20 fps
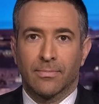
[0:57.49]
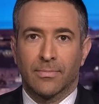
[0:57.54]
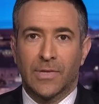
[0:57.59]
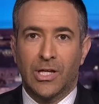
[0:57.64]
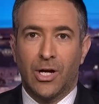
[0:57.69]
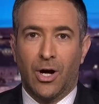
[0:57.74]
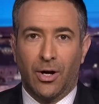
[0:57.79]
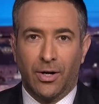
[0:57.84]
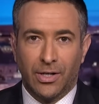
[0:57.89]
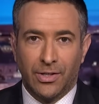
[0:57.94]

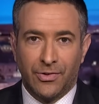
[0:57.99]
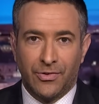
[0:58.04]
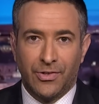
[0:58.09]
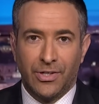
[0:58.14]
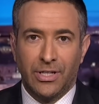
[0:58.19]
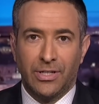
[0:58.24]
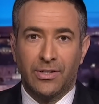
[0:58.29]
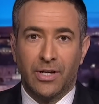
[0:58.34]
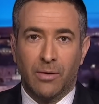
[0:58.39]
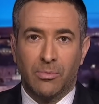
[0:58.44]
The
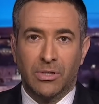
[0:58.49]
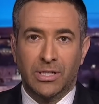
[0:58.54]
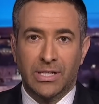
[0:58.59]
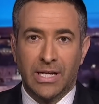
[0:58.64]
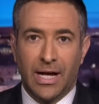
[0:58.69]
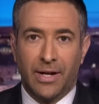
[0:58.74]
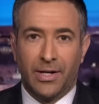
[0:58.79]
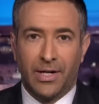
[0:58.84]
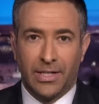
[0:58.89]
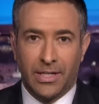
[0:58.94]
RNC doubling
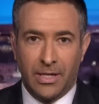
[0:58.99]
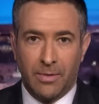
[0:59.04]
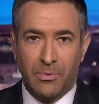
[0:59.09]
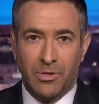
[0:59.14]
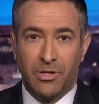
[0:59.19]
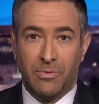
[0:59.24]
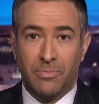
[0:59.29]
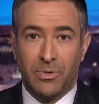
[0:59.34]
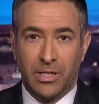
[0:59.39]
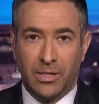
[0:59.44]
down on him
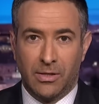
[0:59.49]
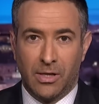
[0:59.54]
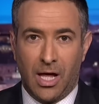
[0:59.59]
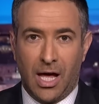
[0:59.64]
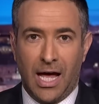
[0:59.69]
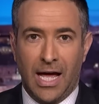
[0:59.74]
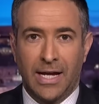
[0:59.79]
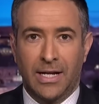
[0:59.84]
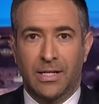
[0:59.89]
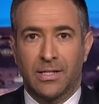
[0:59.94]
and the big
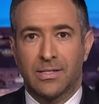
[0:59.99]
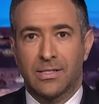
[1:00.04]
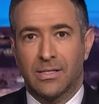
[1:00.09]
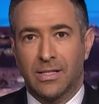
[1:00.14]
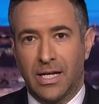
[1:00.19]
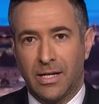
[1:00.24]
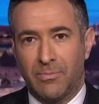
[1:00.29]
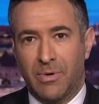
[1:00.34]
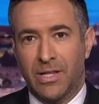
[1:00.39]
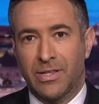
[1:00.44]
lie, and it's
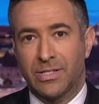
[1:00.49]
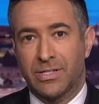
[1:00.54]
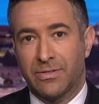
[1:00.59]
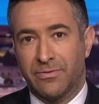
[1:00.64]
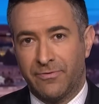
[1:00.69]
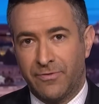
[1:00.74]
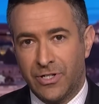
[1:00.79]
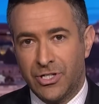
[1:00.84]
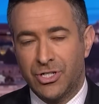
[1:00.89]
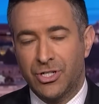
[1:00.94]
led by this
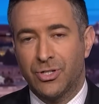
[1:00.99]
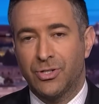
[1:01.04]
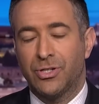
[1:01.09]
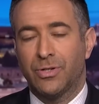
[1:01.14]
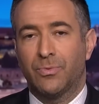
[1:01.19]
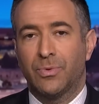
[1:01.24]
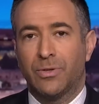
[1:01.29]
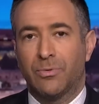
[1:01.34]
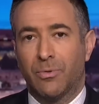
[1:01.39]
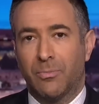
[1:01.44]
official
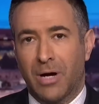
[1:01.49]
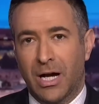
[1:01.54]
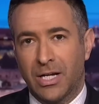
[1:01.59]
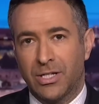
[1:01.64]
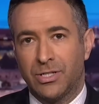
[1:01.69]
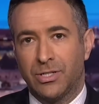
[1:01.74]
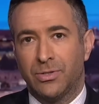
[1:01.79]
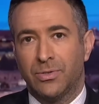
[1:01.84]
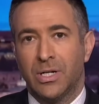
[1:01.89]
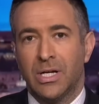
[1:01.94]
that we
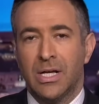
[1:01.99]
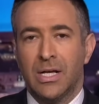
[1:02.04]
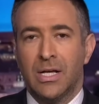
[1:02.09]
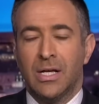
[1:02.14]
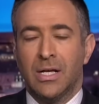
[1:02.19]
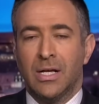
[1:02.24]
remind you